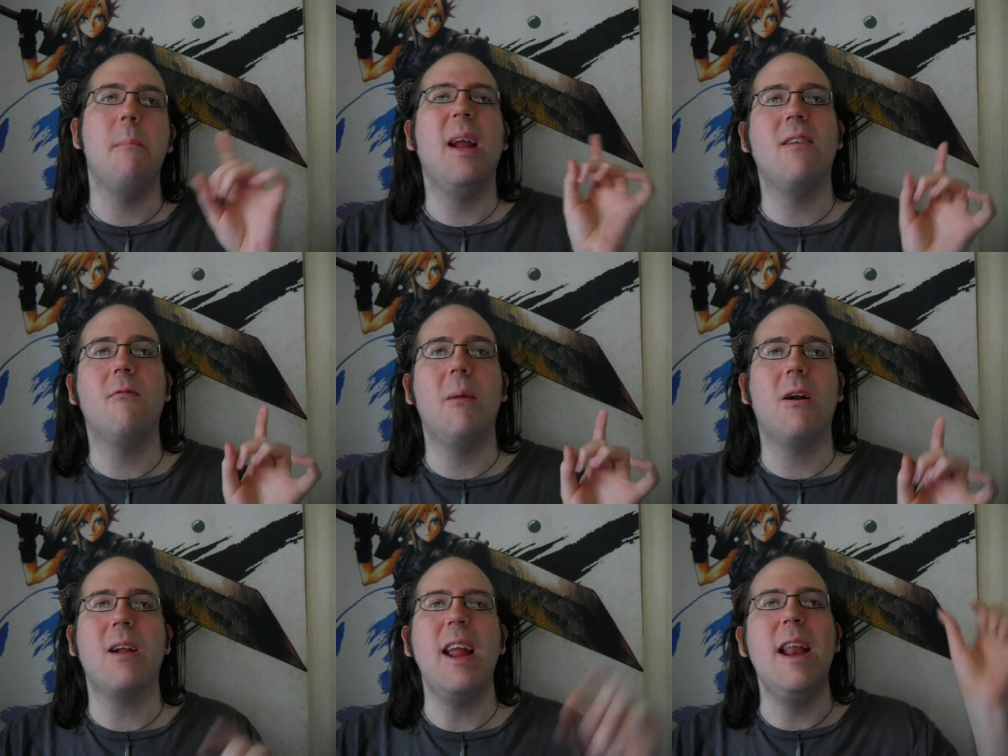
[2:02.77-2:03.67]
Bank of
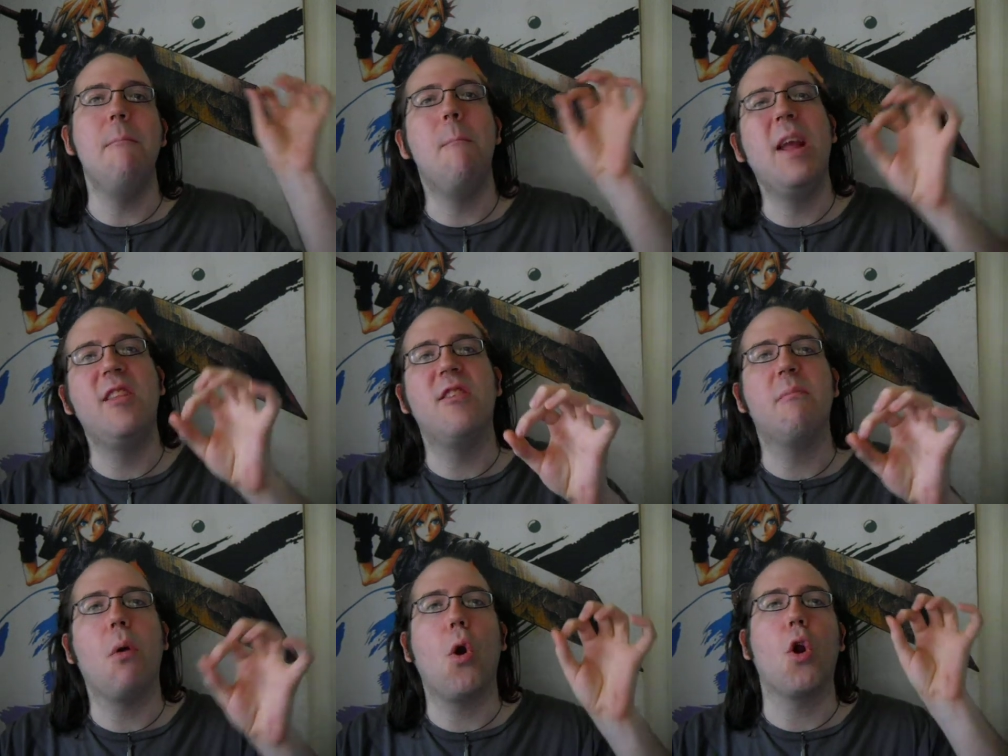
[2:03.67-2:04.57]
America in
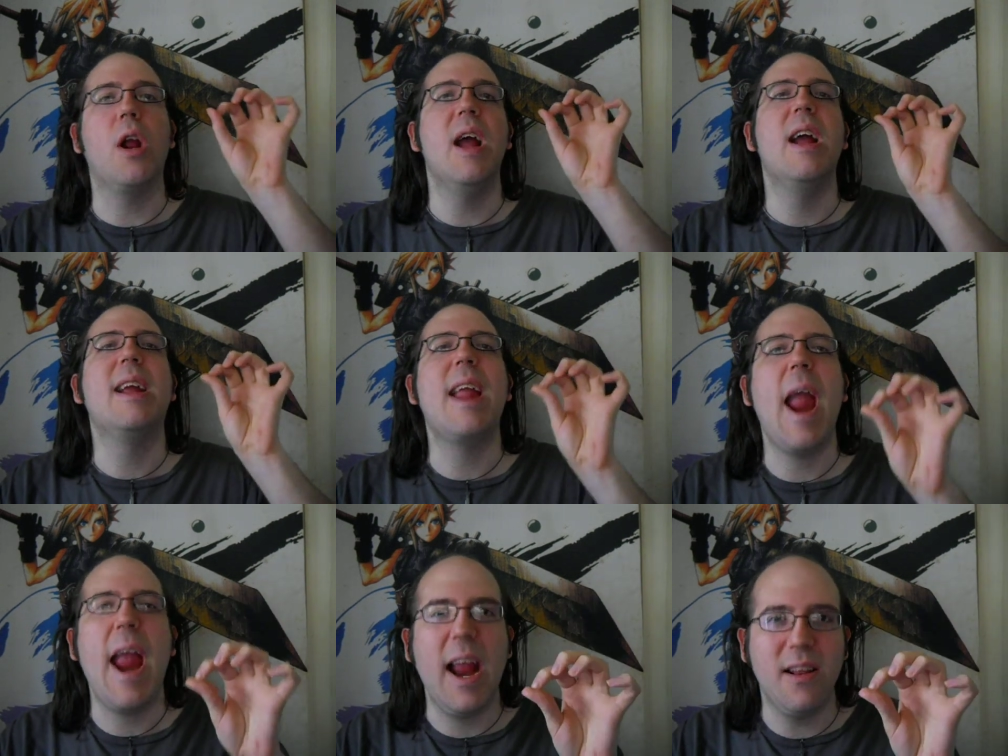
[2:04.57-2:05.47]
Pittsburgh,
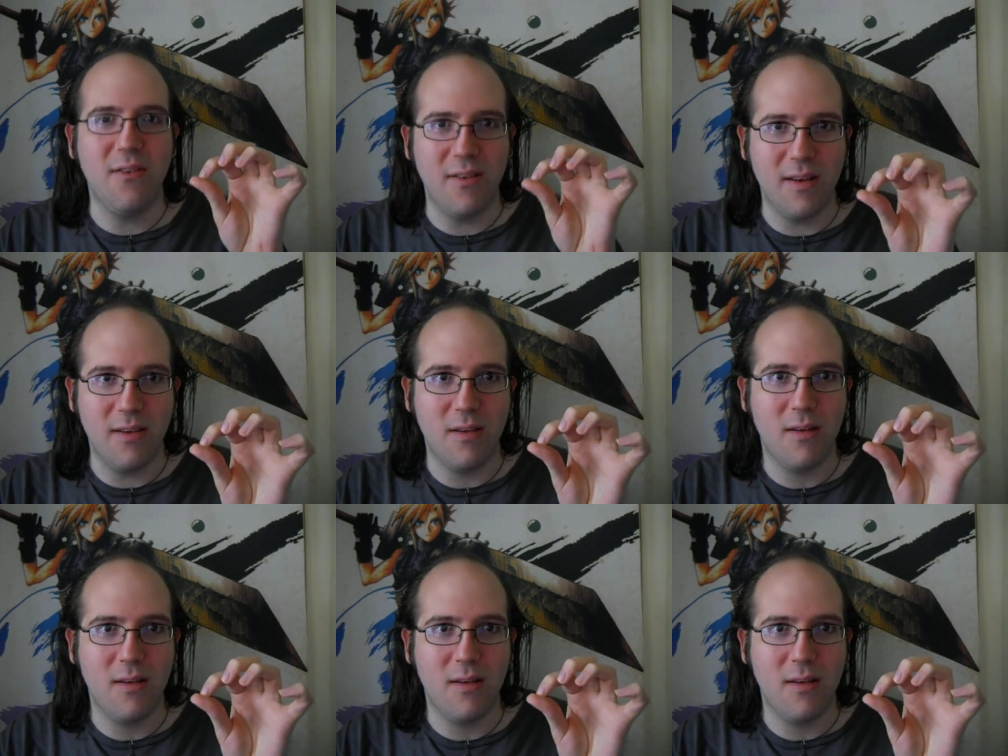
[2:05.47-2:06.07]
Kansas.